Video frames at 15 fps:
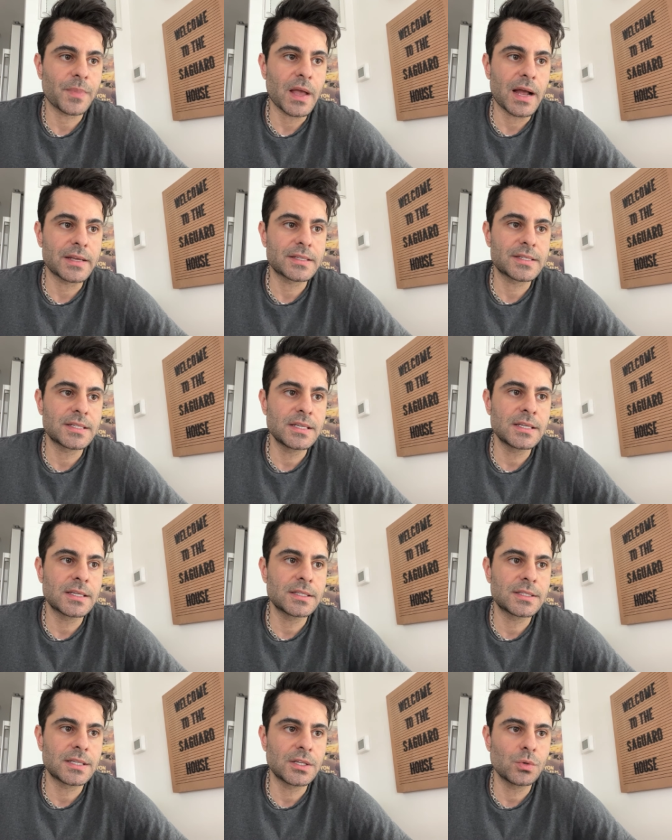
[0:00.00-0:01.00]
I see
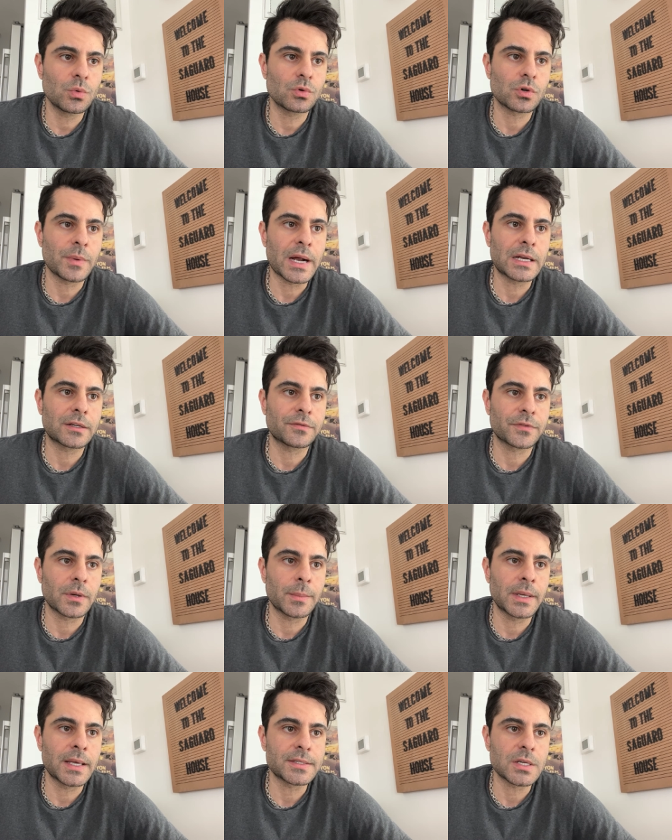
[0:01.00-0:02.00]
continual robotic
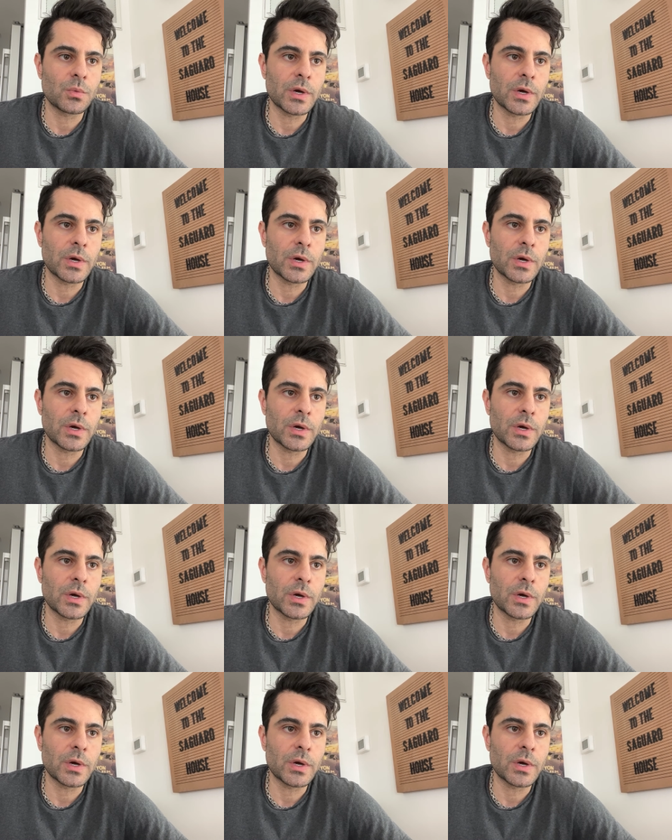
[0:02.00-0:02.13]
affirming as a